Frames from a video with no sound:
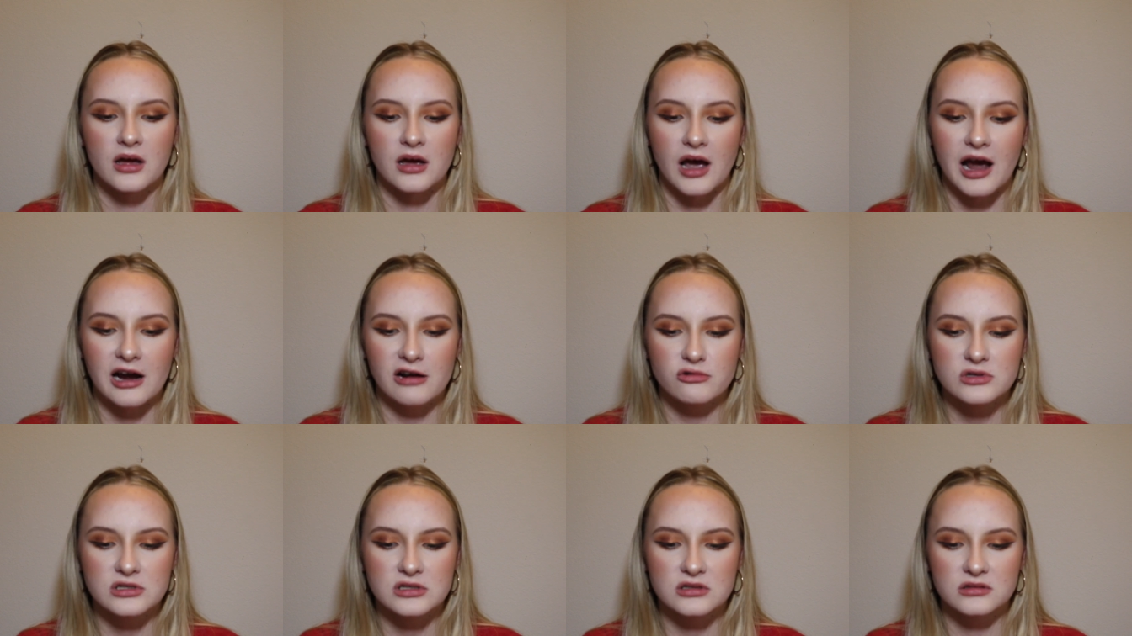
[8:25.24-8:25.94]
I
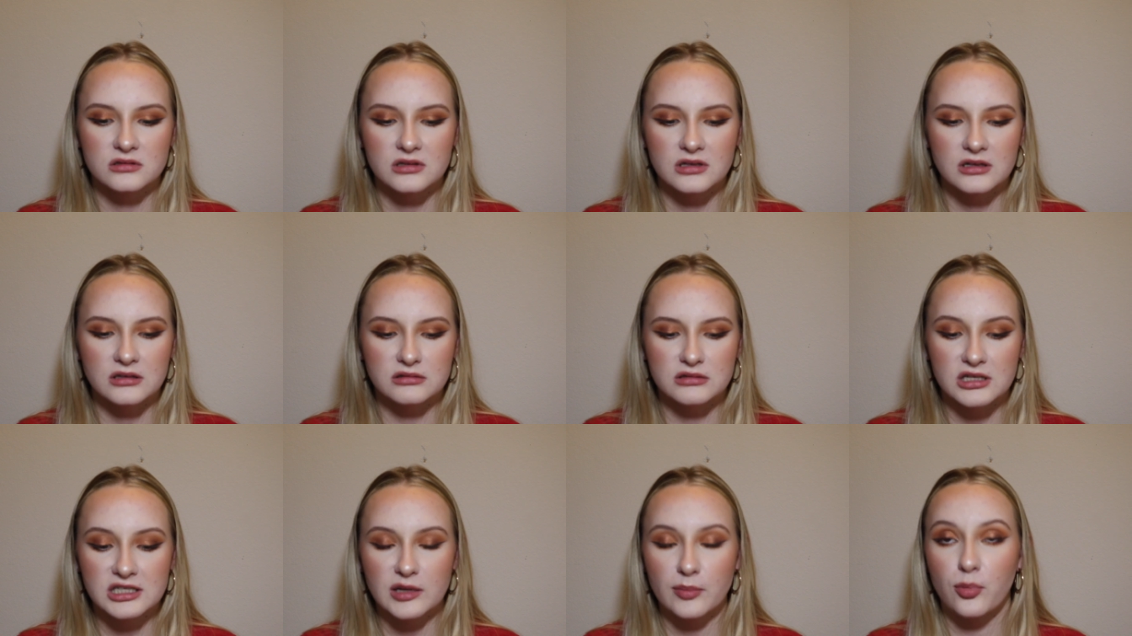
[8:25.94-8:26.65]
was
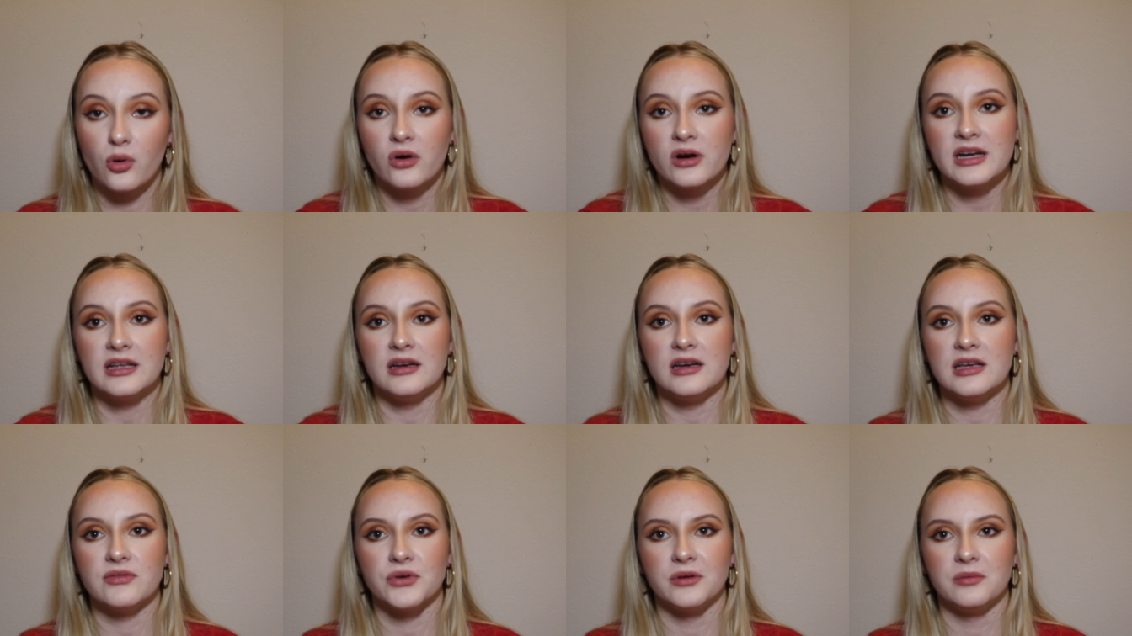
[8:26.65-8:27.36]
disappointed
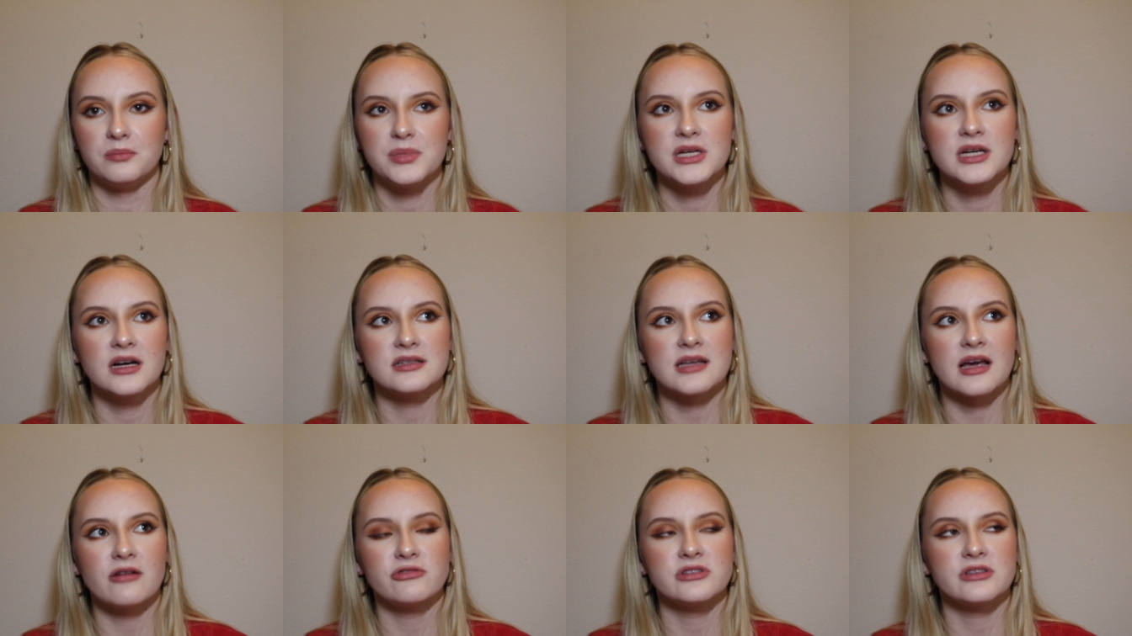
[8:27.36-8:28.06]
even because
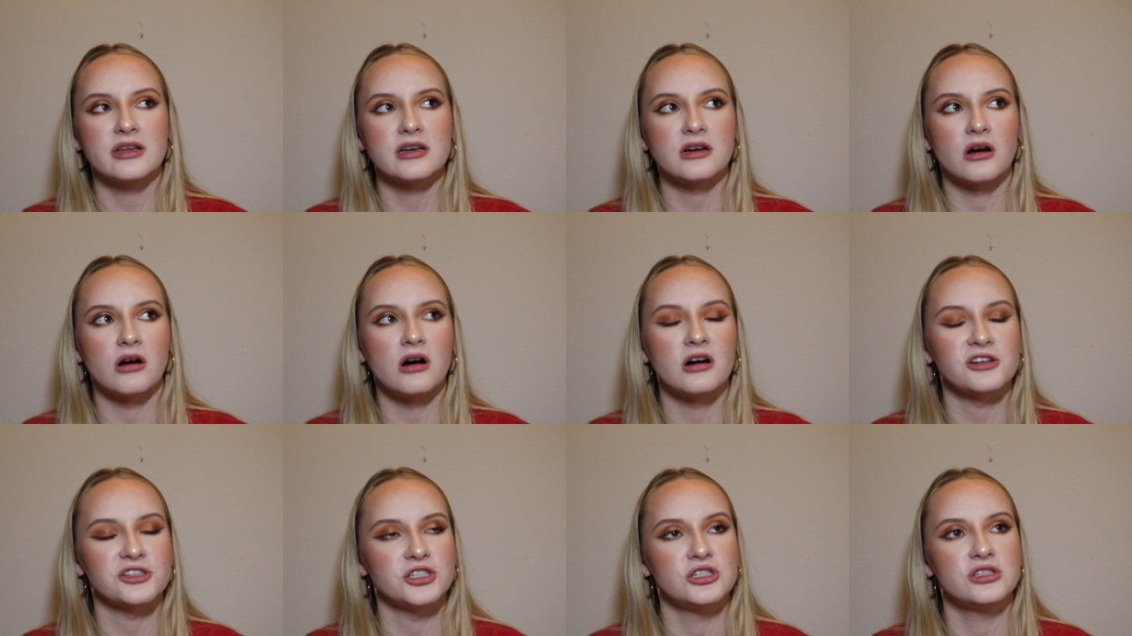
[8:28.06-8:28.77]
I was like,
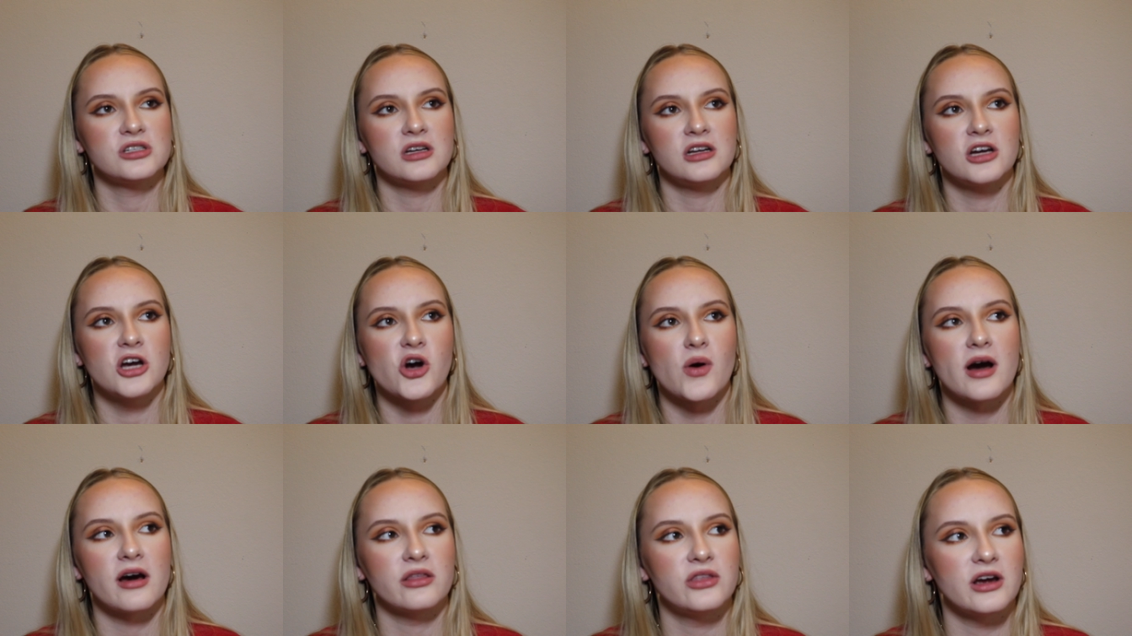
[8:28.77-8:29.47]
she's gonna
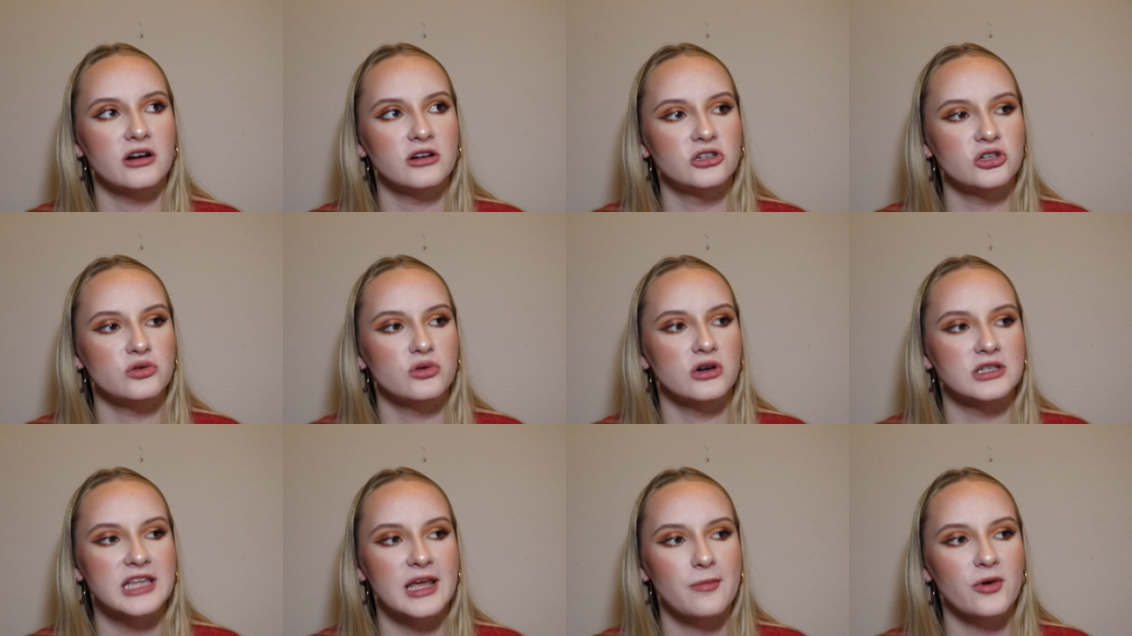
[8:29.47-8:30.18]
go out there and do
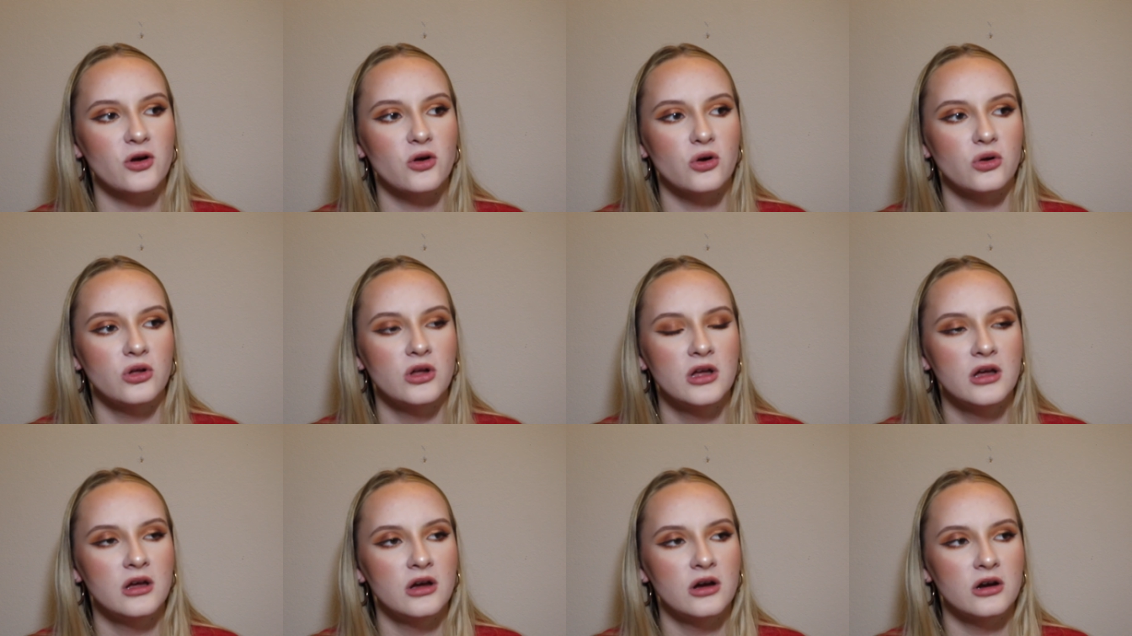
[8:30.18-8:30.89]
her typical
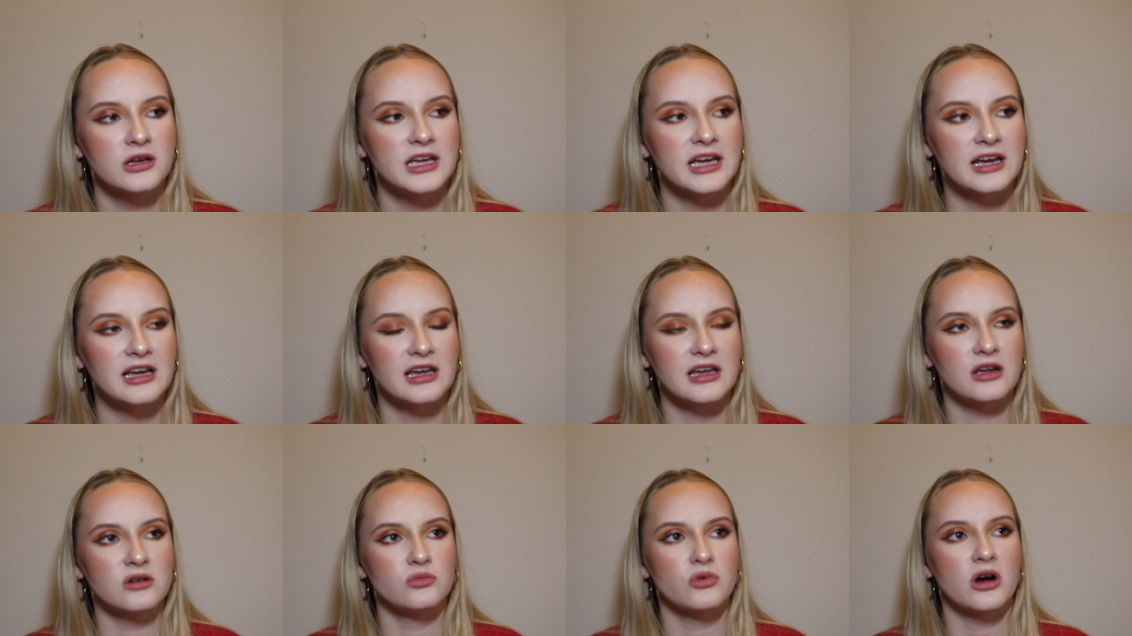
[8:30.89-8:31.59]
kick
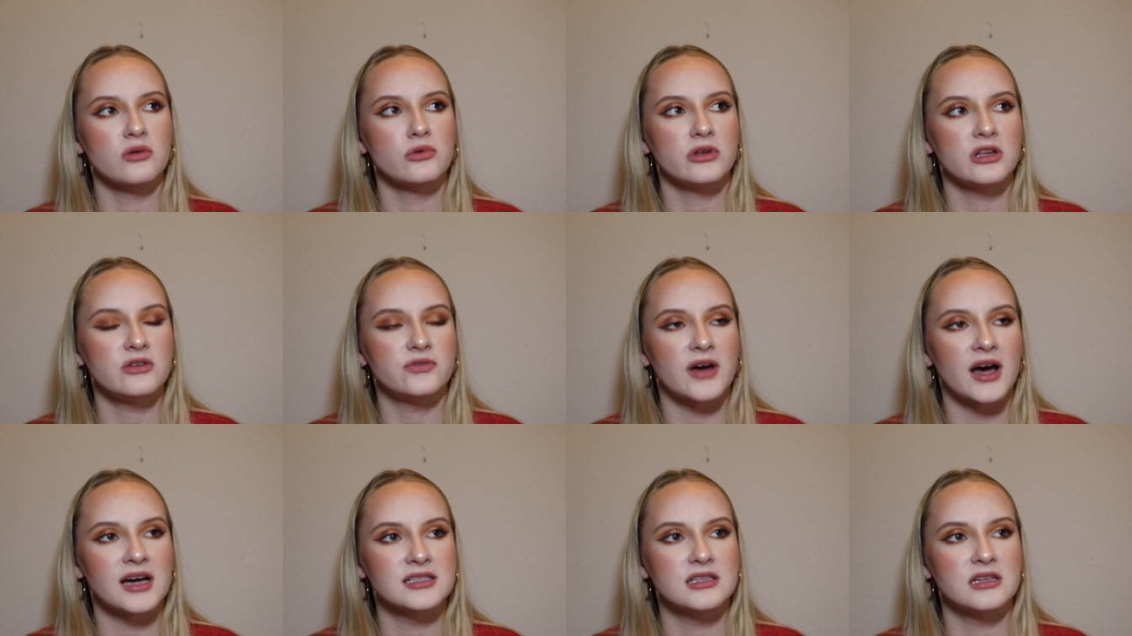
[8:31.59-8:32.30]
it and run really
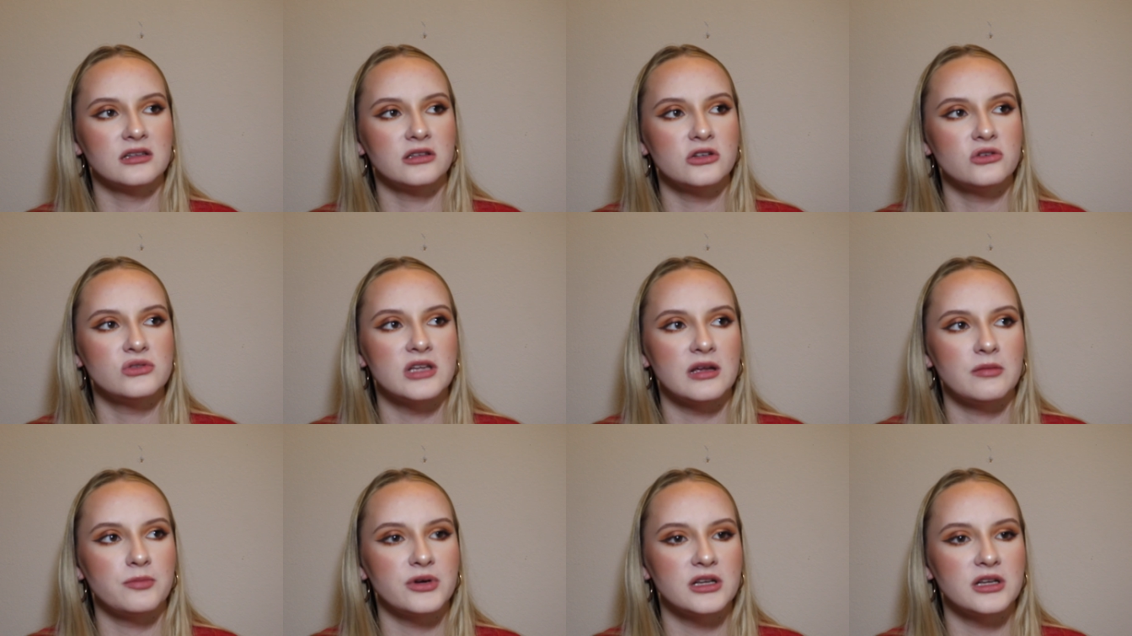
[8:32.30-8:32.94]
fast and lose it.